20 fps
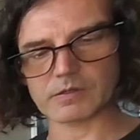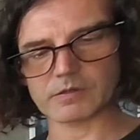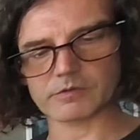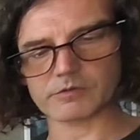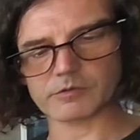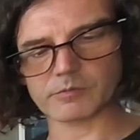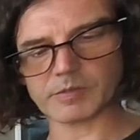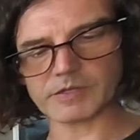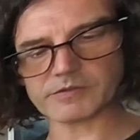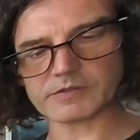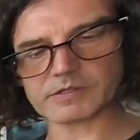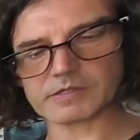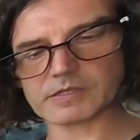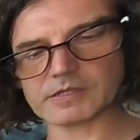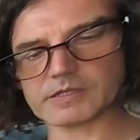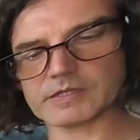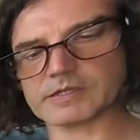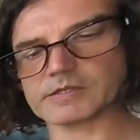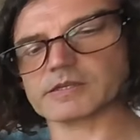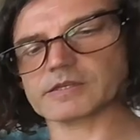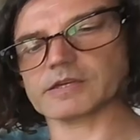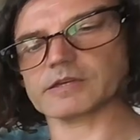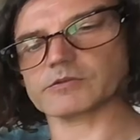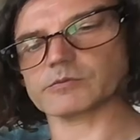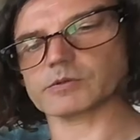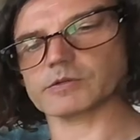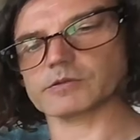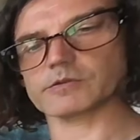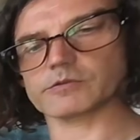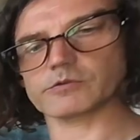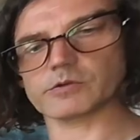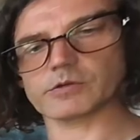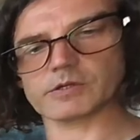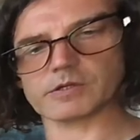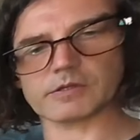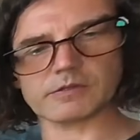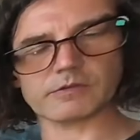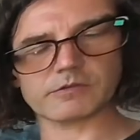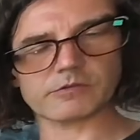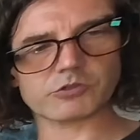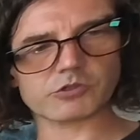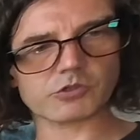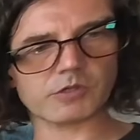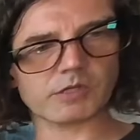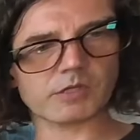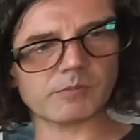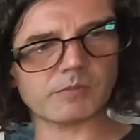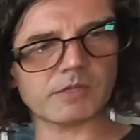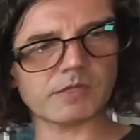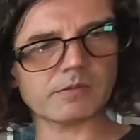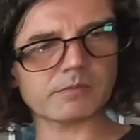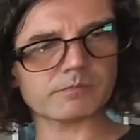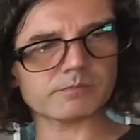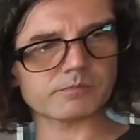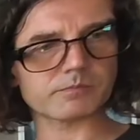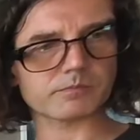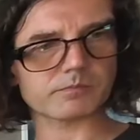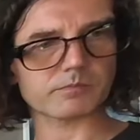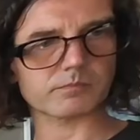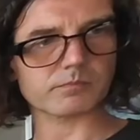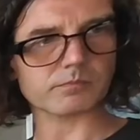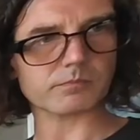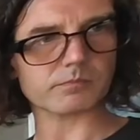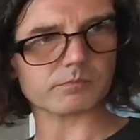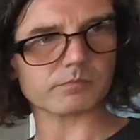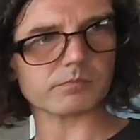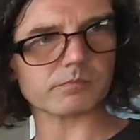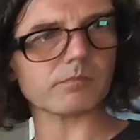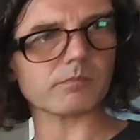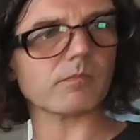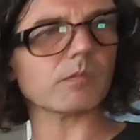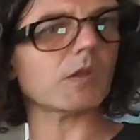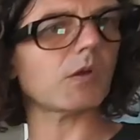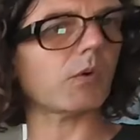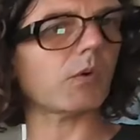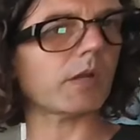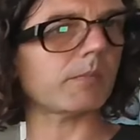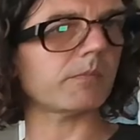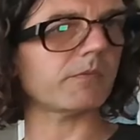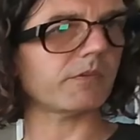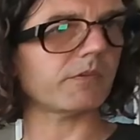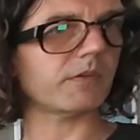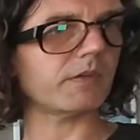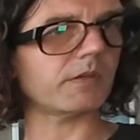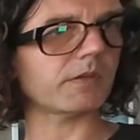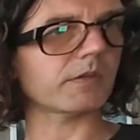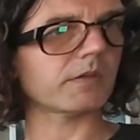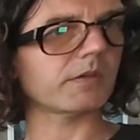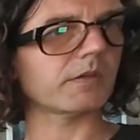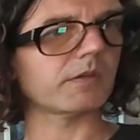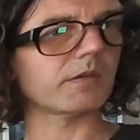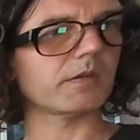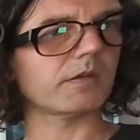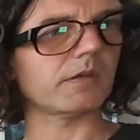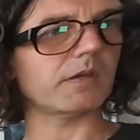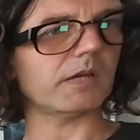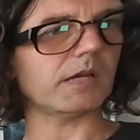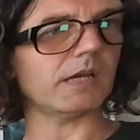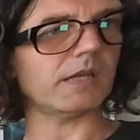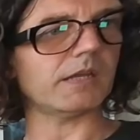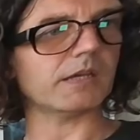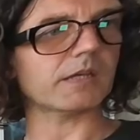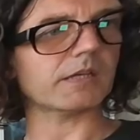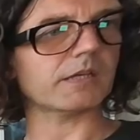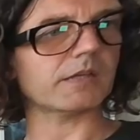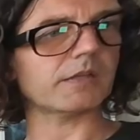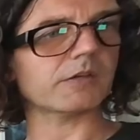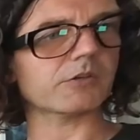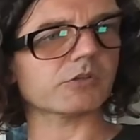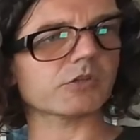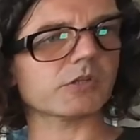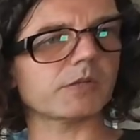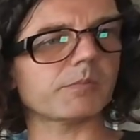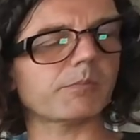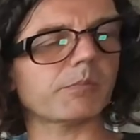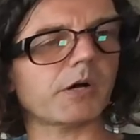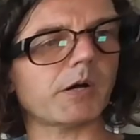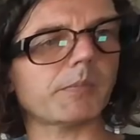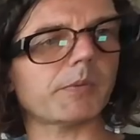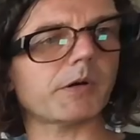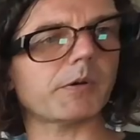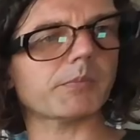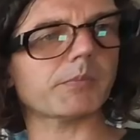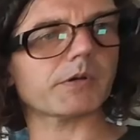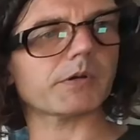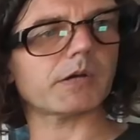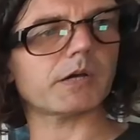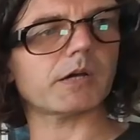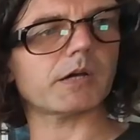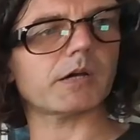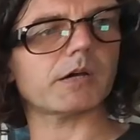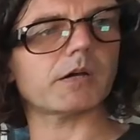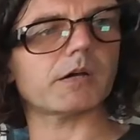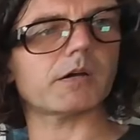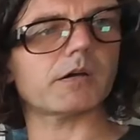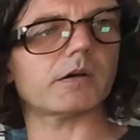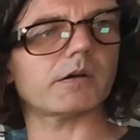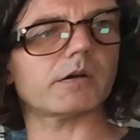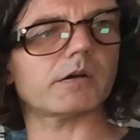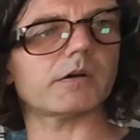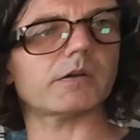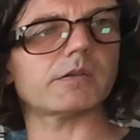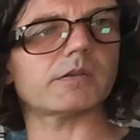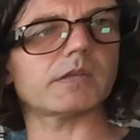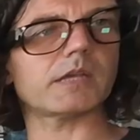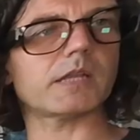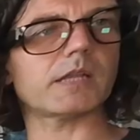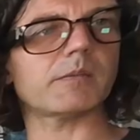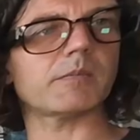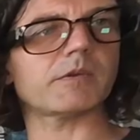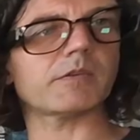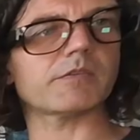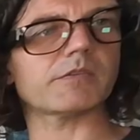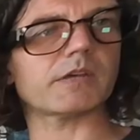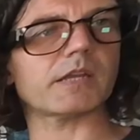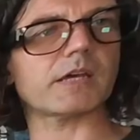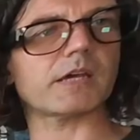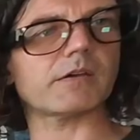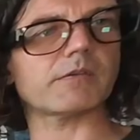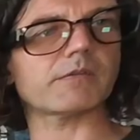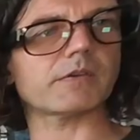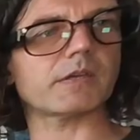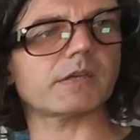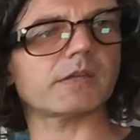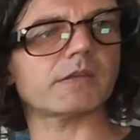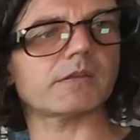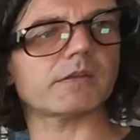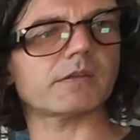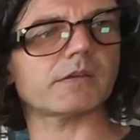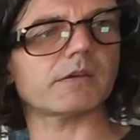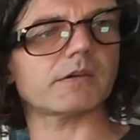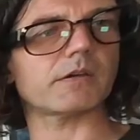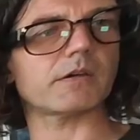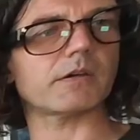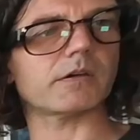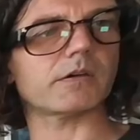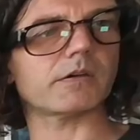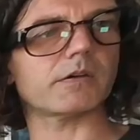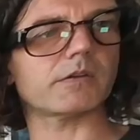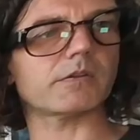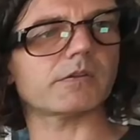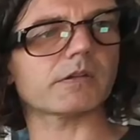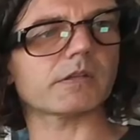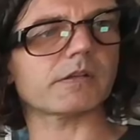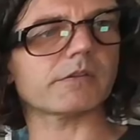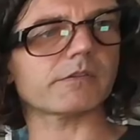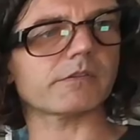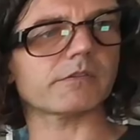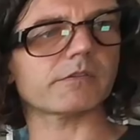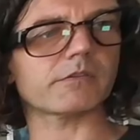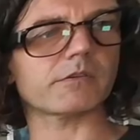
So basically Landcast, what it's doing is showing me what I'm seeing, and I can actually pop up the elements that I have in the glasses.